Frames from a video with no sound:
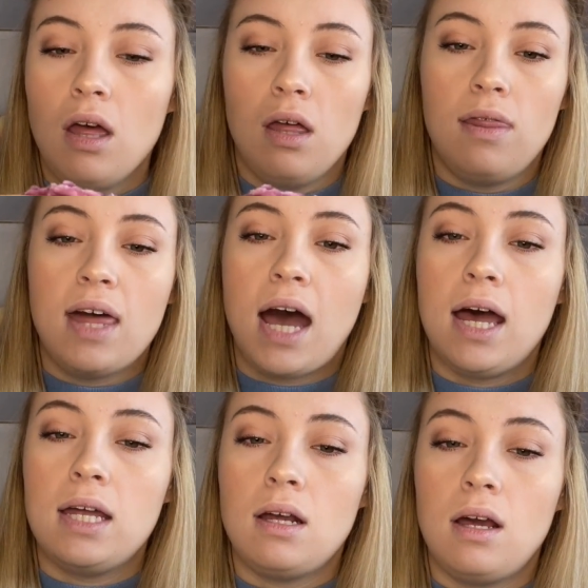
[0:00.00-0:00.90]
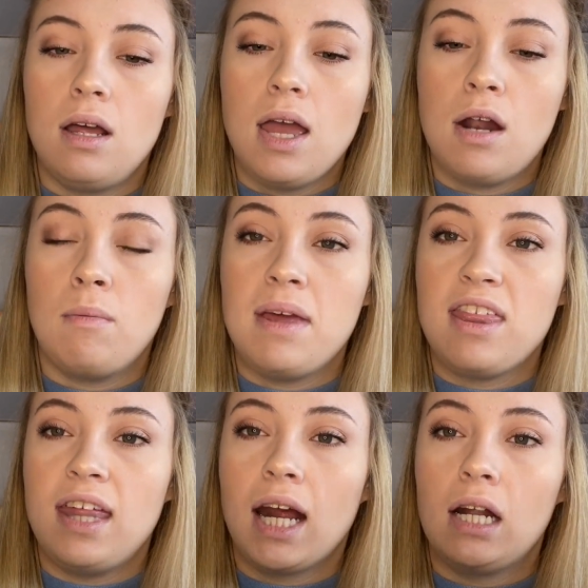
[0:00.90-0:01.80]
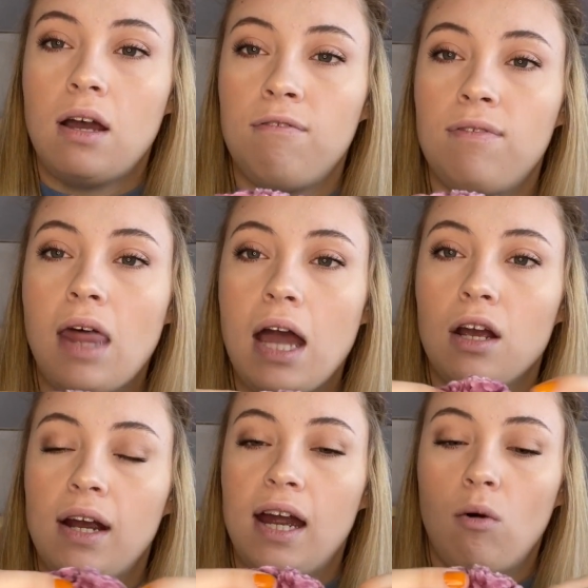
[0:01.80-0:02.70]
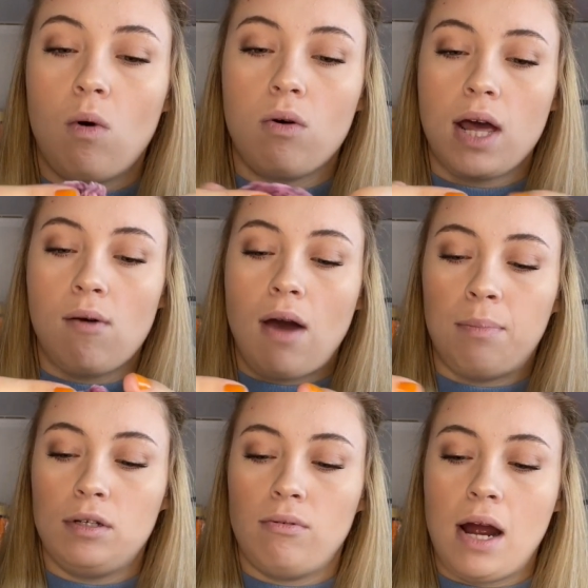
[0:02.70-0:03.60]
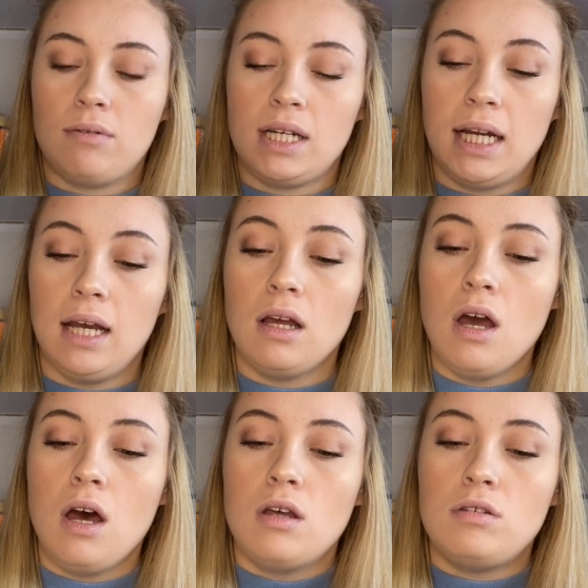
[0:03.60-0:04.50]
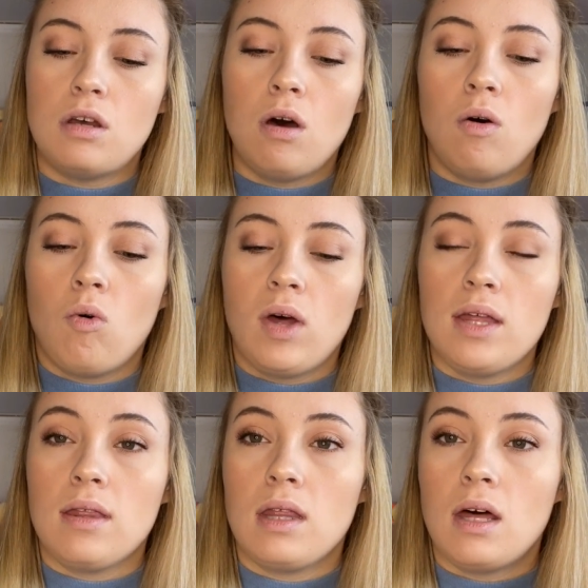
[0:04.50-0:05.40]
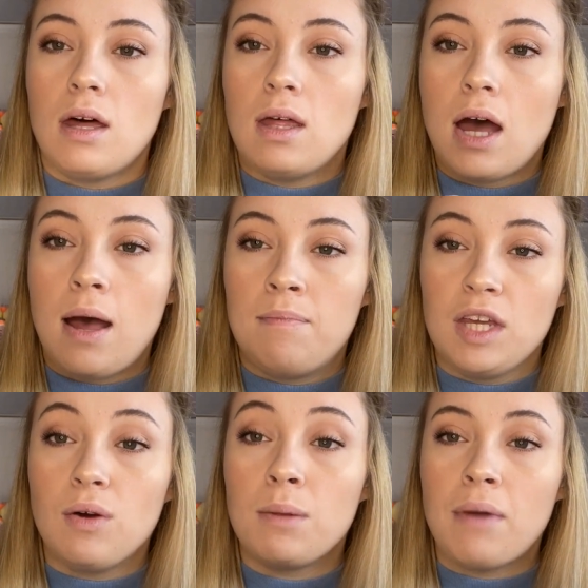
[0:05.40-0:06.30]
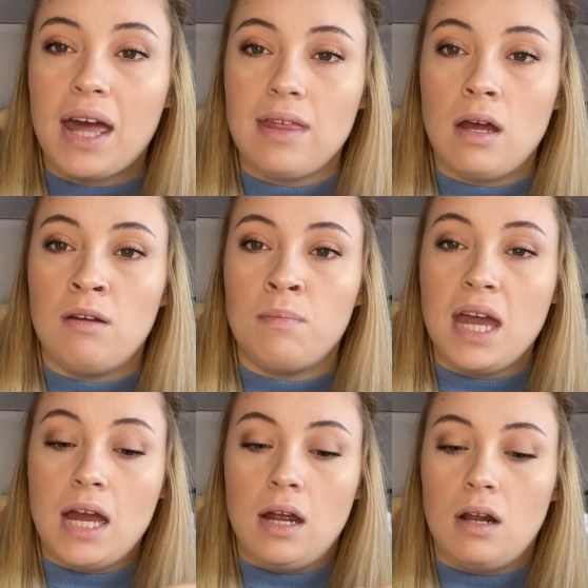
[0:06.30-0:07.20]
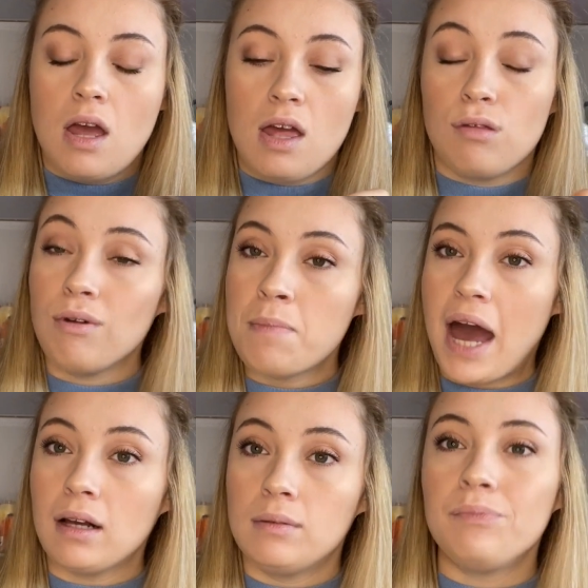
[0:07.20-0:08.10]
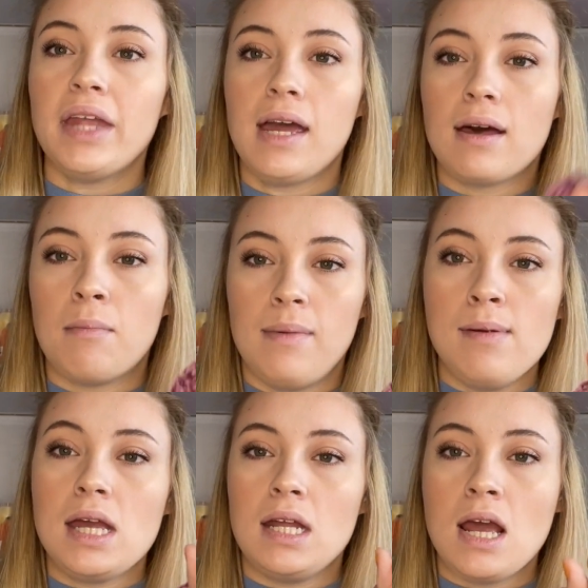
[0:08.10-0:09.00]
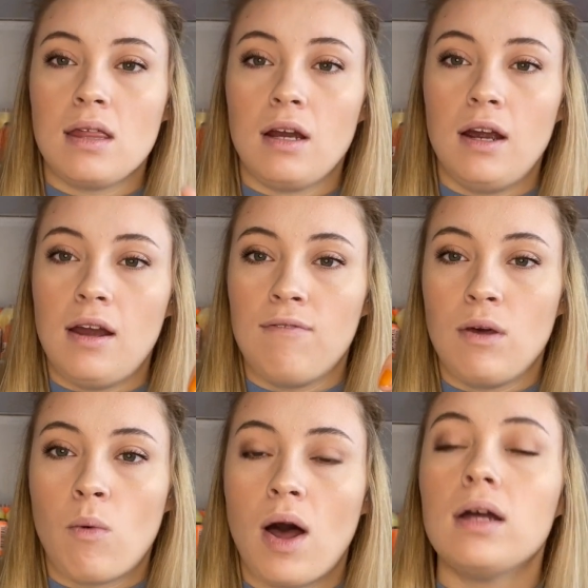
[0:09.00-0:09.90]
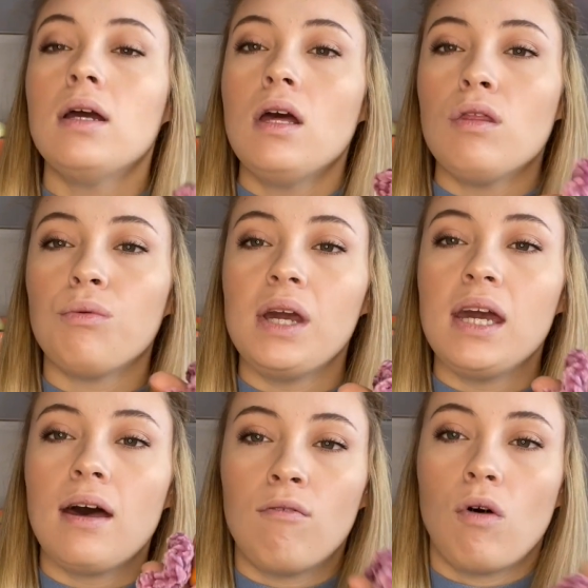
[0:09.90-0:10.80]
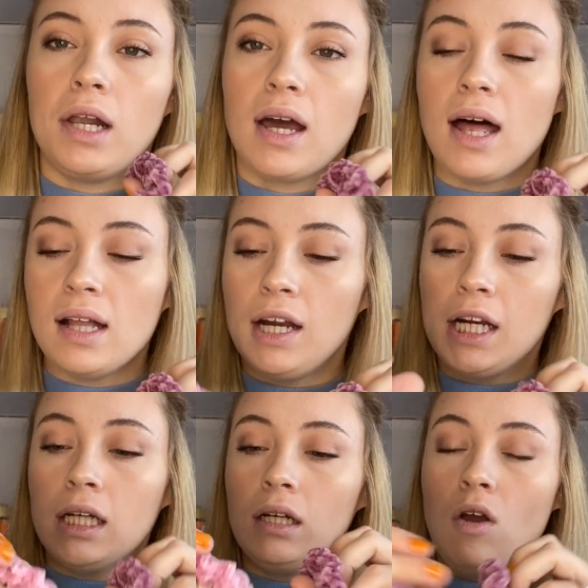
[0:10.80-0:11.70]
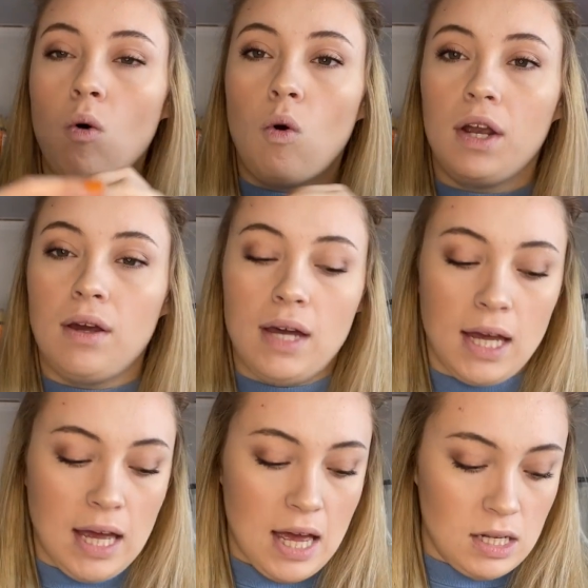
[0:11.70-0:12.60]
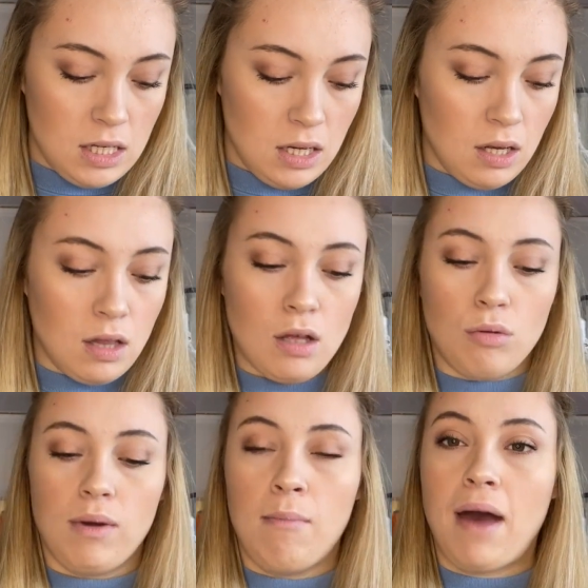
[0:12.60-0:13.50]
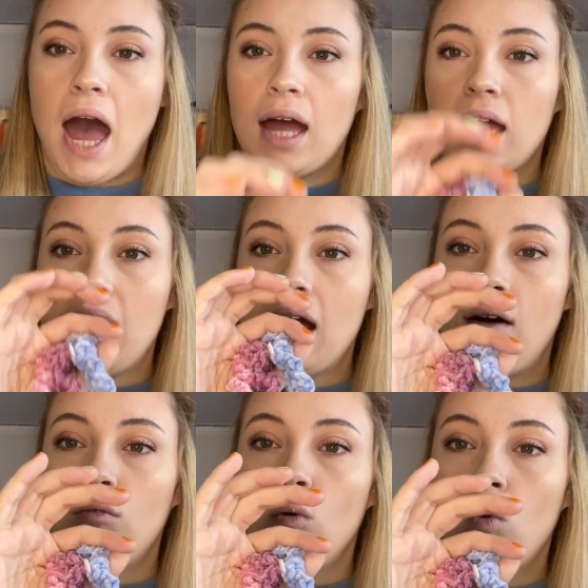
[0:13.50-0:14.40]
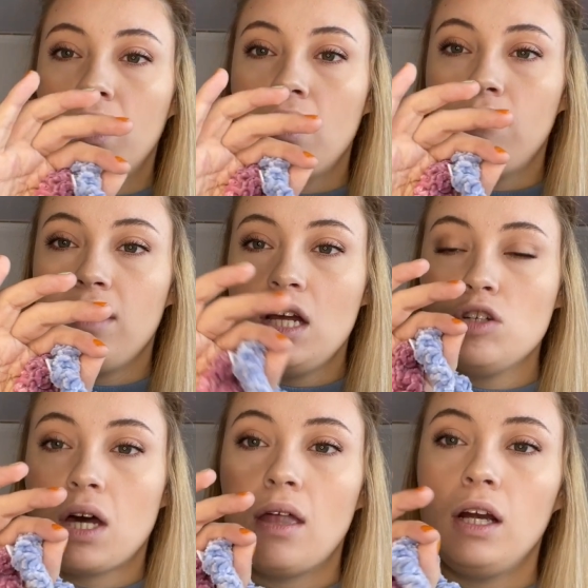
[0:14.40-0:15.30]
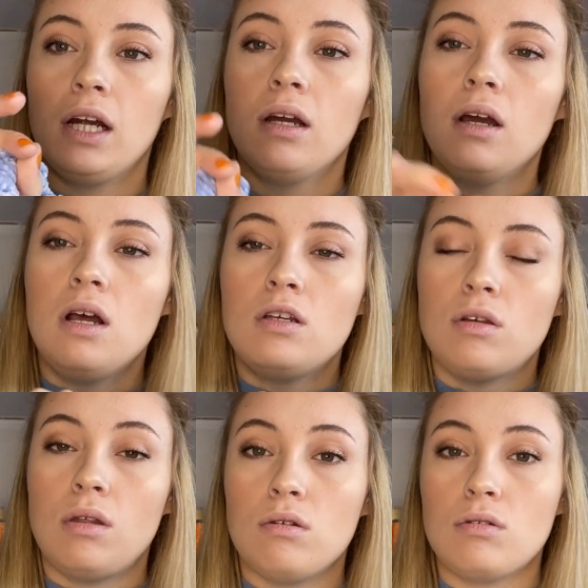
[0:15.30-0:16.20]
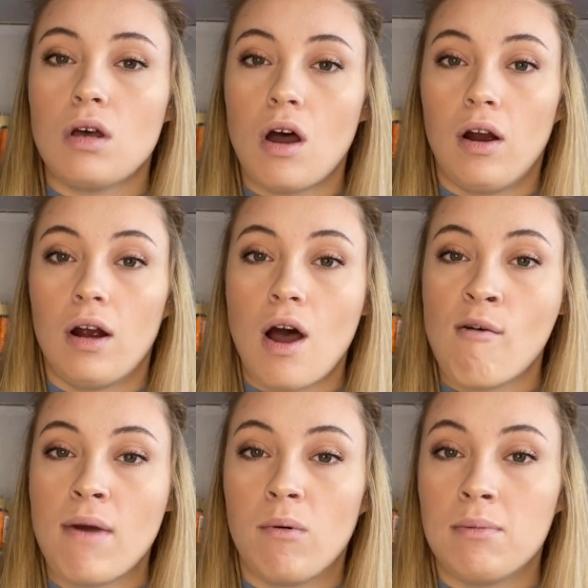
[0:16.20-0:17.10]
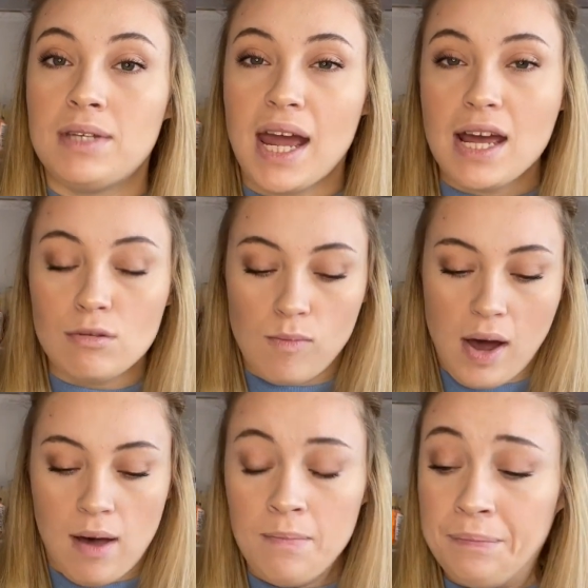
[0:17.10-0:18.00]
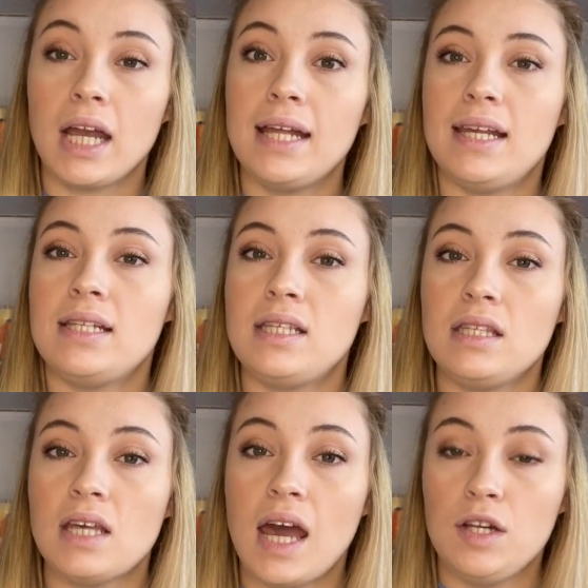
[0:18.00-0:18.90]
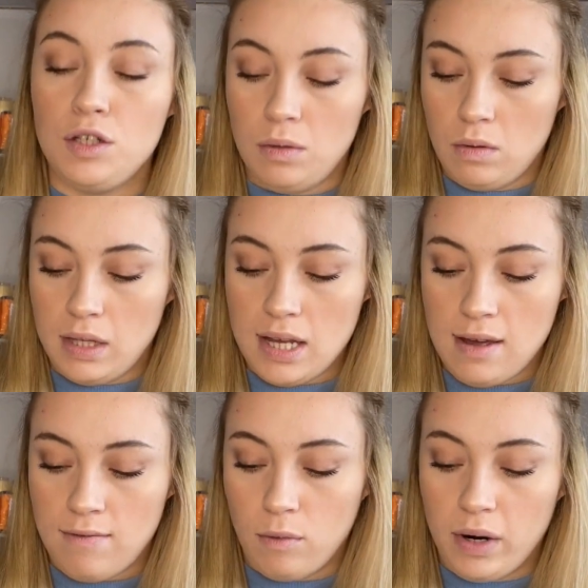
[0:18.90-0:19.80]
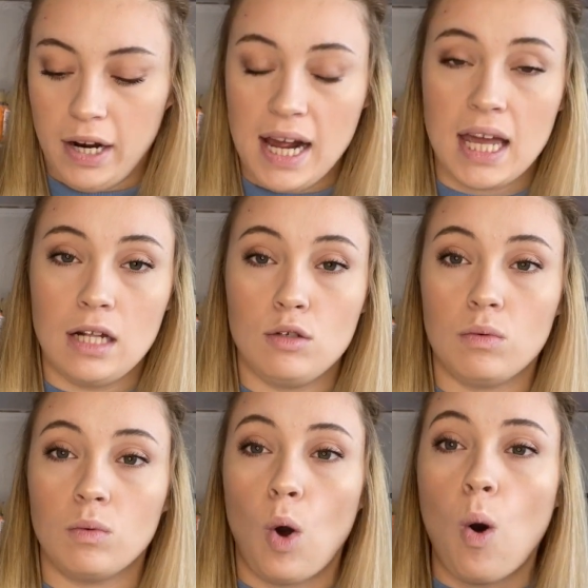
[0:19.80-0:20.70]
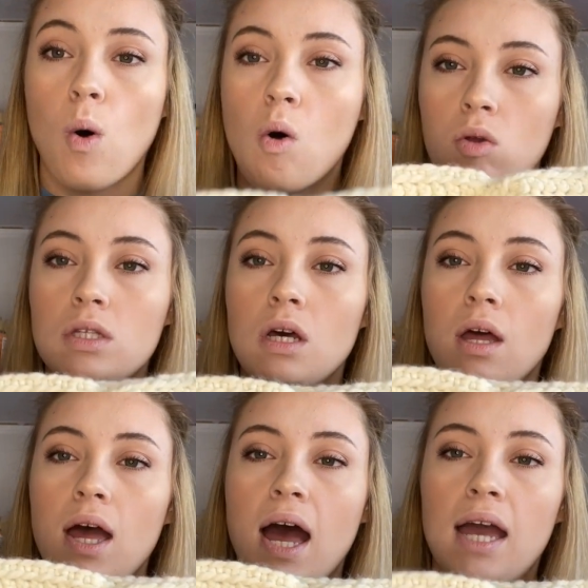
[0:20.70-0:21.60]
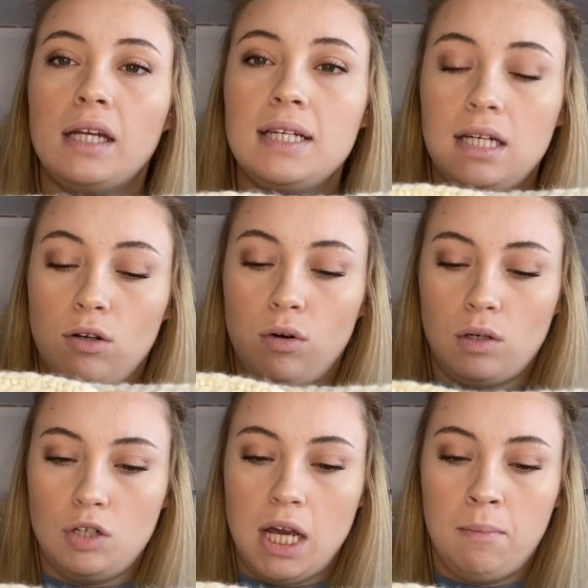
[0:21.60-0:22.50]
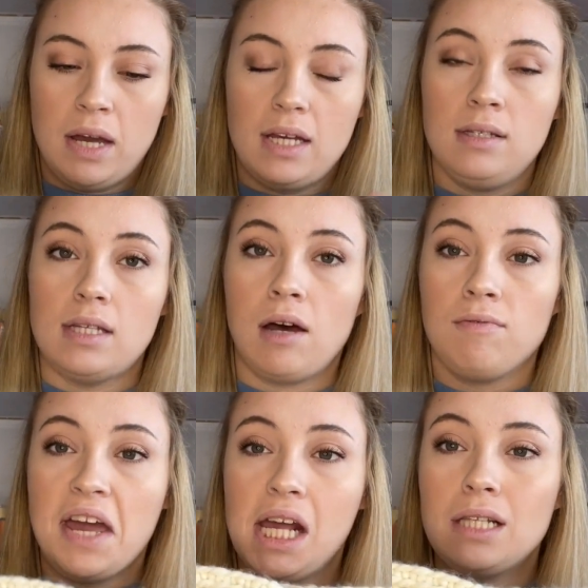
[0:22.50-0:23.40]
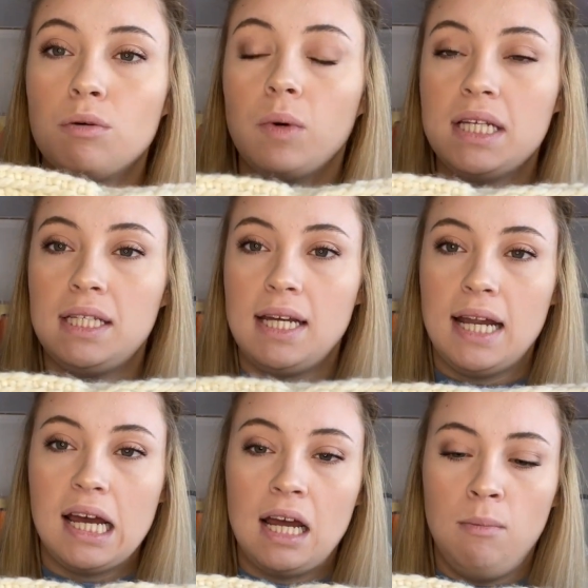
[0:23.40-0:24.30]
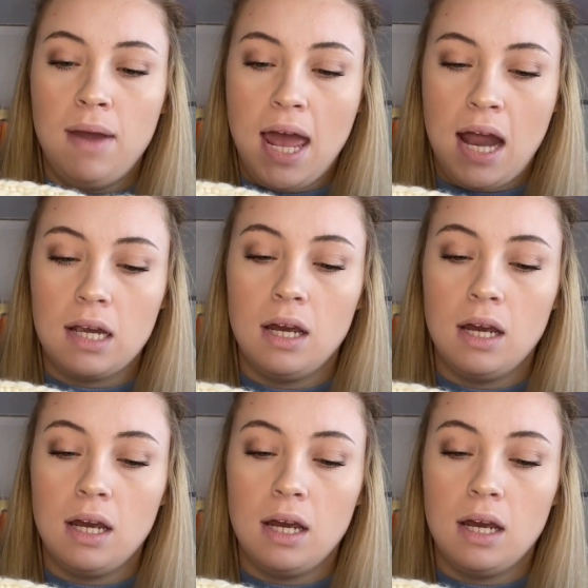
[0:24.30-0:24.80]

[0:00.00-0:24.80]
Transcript: that it'll be thick enough that your hair won't get wrapped around in it. So you can buy them in a 3-pack. They come in either if you want 3 of one color, or you can get the 3-pack and have 1 of each color. So those are on my website as well. And then since I do live where it gets cold, I did crochet myself a twisted headband